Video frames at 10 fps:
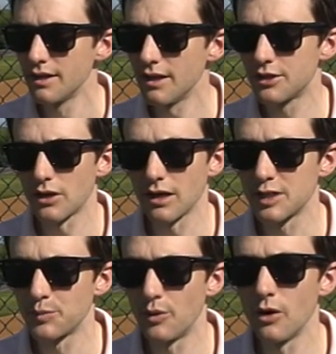Kids are
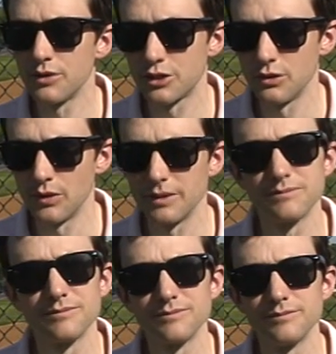exposed to it
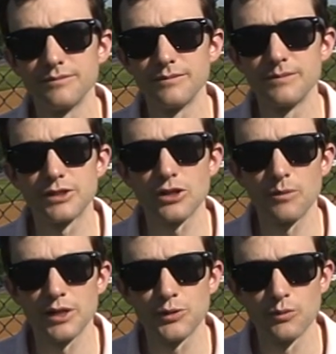so
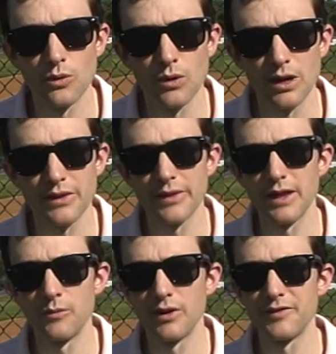much more than
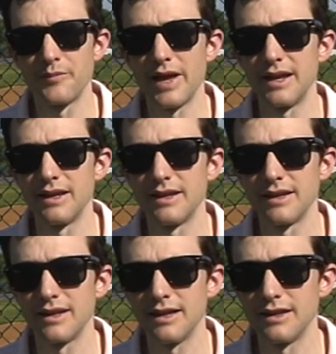they would have been
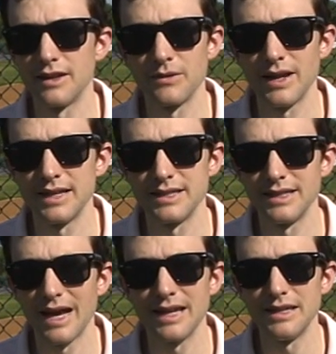in
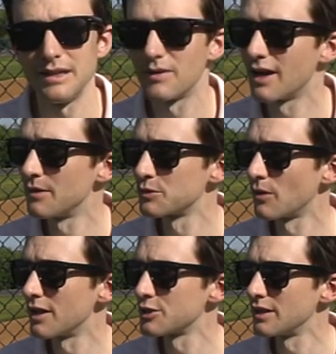1990 when I was
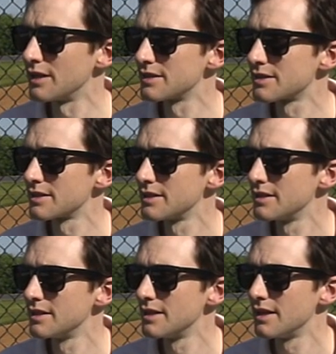watching this.
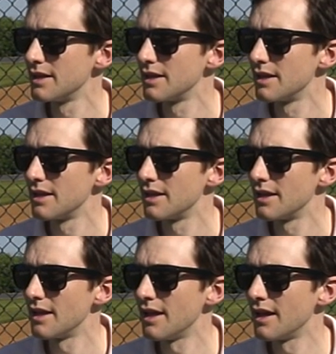
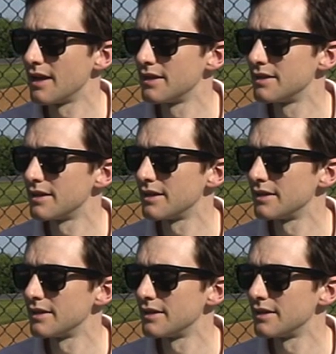And